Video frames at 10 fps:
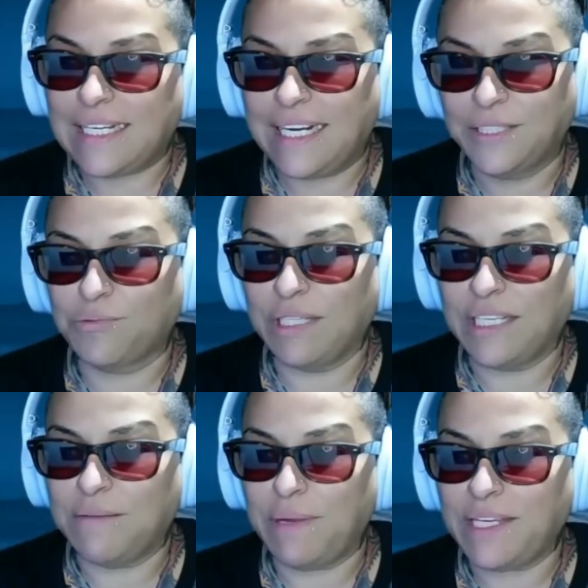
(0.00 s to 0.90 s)
It is
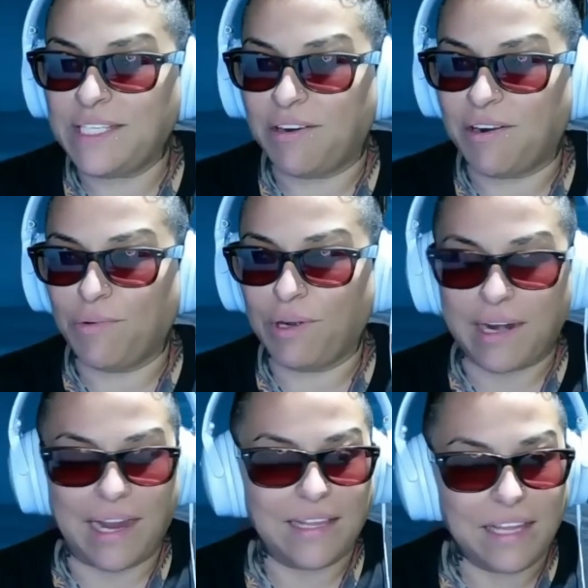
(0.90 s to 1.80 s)
really amazing
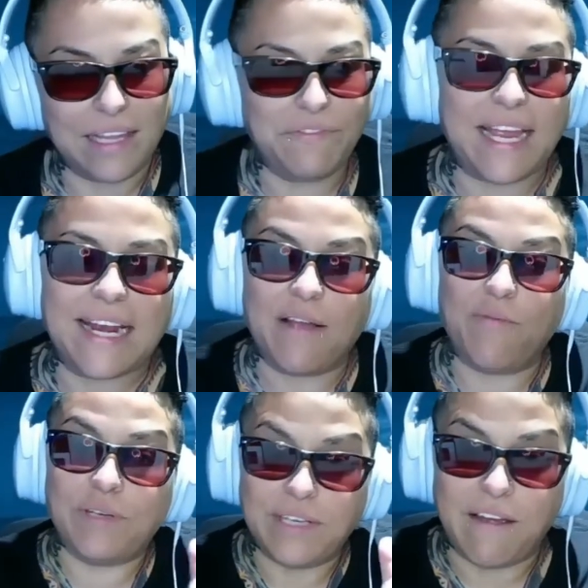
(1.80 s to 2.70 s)
artwork. I love it, and I
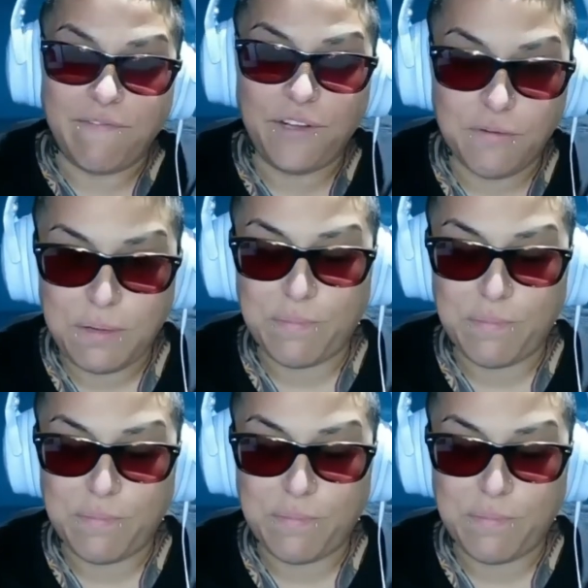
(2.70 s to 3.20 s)
would love you to be